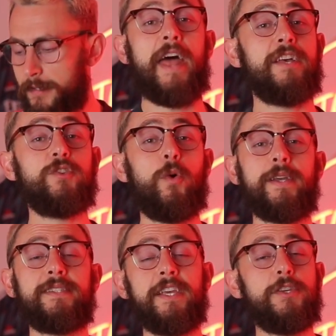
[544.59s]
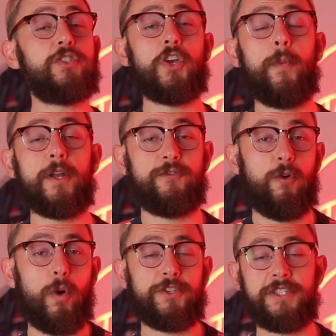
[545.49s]
And as always, thank you so much
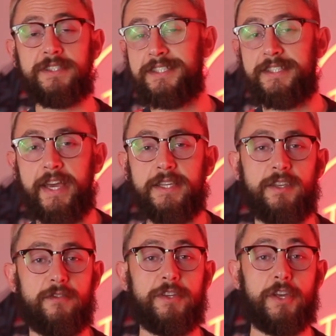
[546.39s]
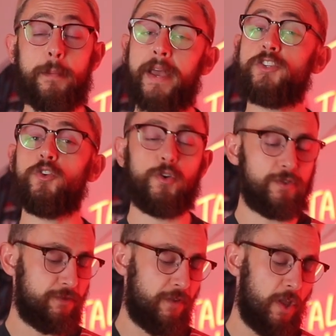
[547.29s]
for watching today's video. Make sure
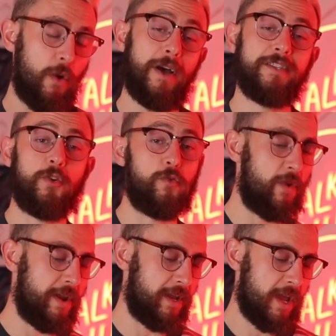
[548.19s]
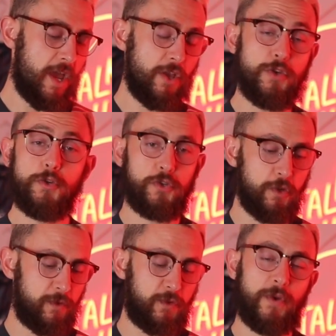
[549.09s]
to follow us on Reddit,
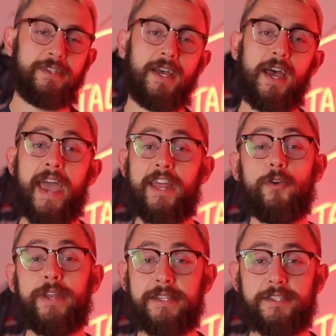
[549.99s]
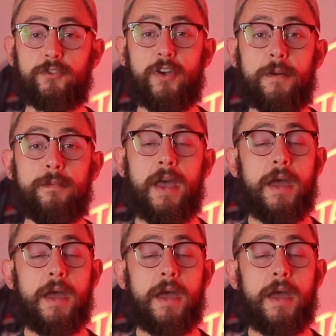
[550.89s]
YouTube, Twitter, and on Instagram.